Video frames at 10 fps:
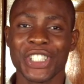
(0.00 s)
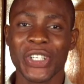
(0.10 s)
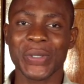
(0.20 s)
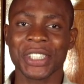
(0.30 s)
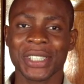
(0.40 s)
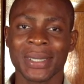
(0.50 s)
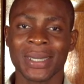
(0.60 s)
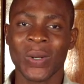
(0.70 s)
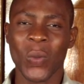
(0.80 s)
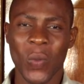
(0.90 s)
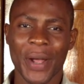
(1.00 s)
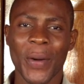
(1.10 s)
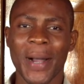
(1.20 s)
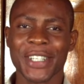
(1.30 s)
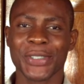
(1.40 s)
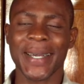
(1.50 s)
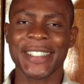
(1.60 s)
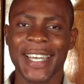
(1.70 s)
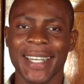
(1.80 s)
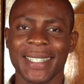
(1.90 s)
Joey. Welcome back to
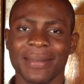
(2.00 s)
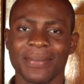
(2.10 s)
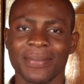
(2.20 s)
my channel.